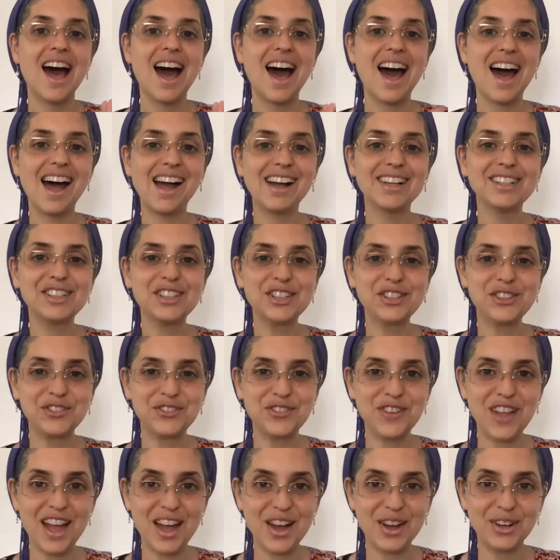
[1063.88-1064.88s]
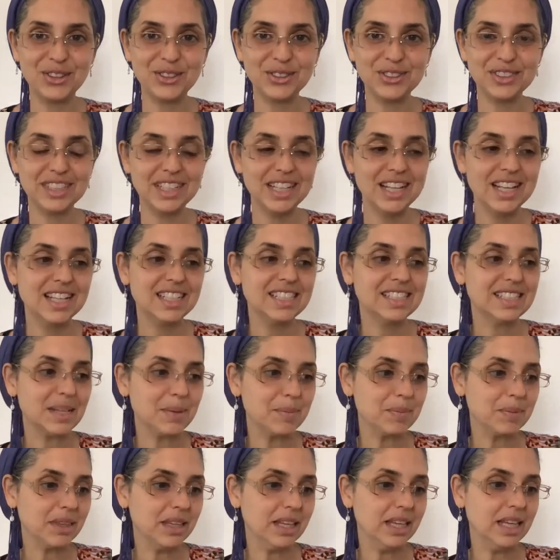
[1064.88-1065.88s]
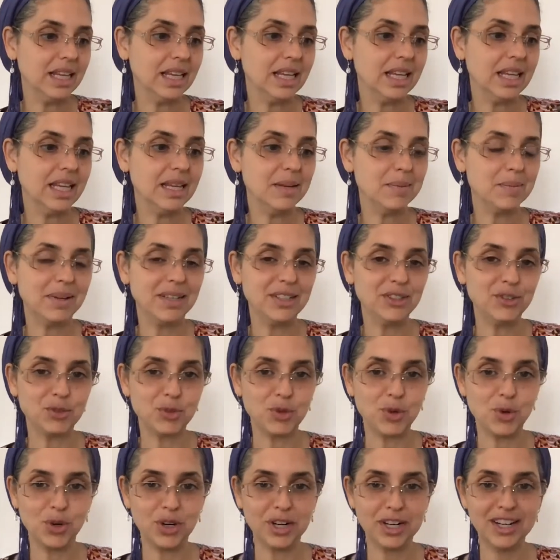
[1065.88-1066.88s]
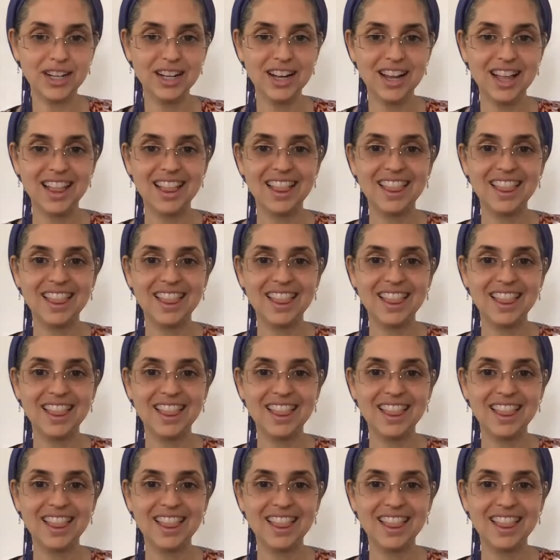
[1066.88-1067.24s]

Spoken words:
I just found something in my drawer